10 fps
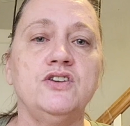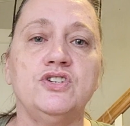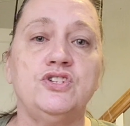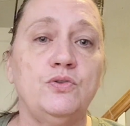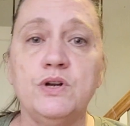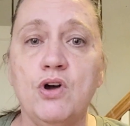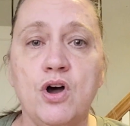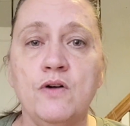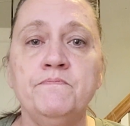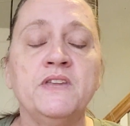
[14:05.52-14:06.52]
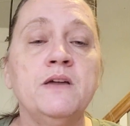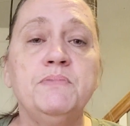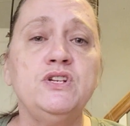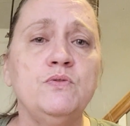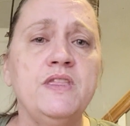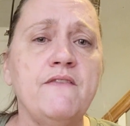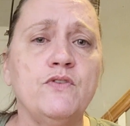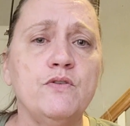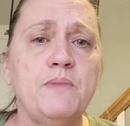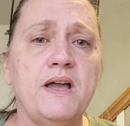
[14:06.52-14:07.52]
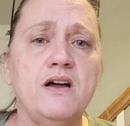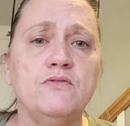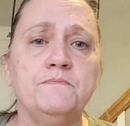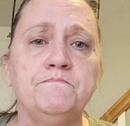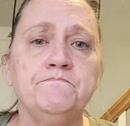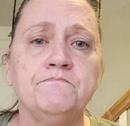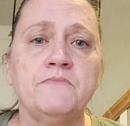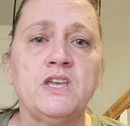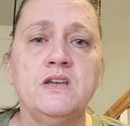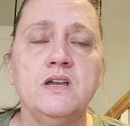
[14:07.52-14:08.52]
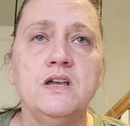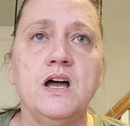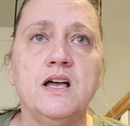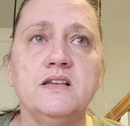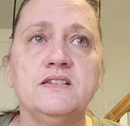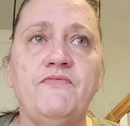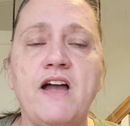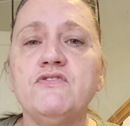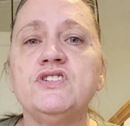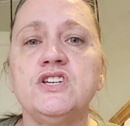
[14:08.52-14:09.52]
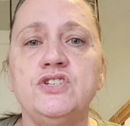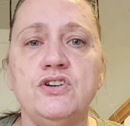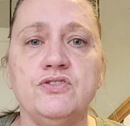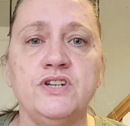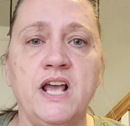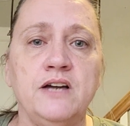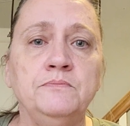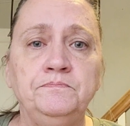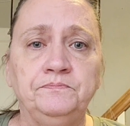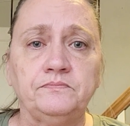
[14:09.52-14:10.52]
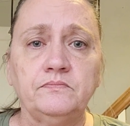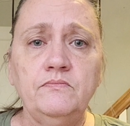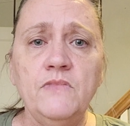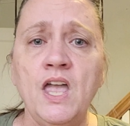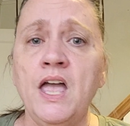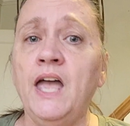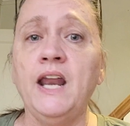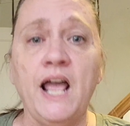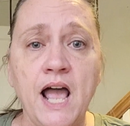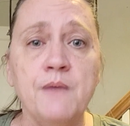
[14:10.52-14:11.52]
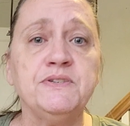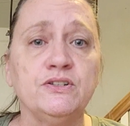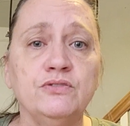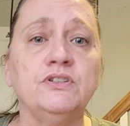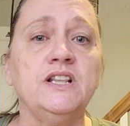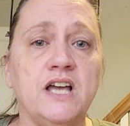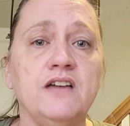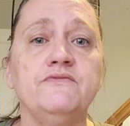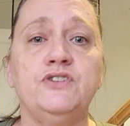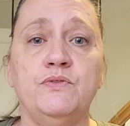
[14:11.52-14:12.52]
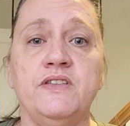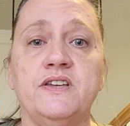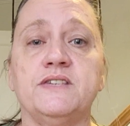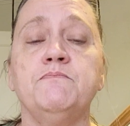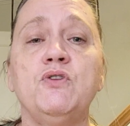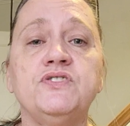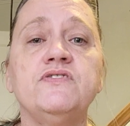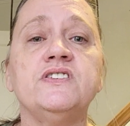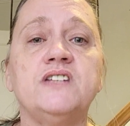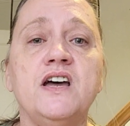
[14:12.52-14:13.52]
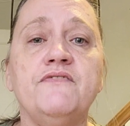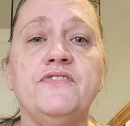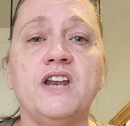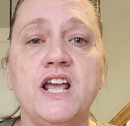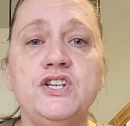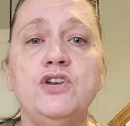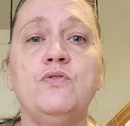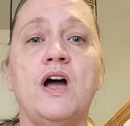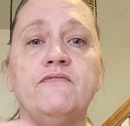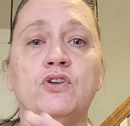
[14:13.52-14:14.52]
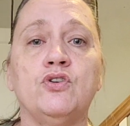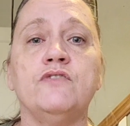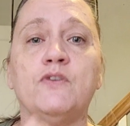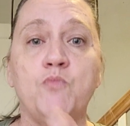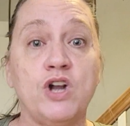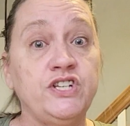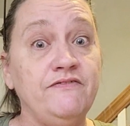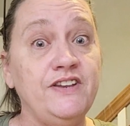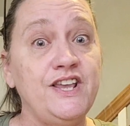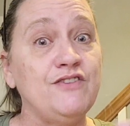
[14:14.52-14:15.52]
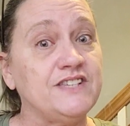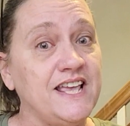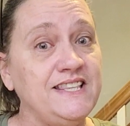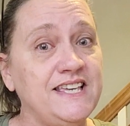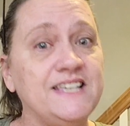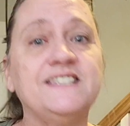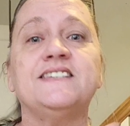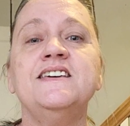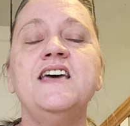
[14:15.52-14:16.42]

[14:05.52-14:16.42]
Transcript: just do it all. Been doing that for about 5 or 6 years now. And I absolutely love doing this. Most of the stuff that I do, I've learned from watching videos like this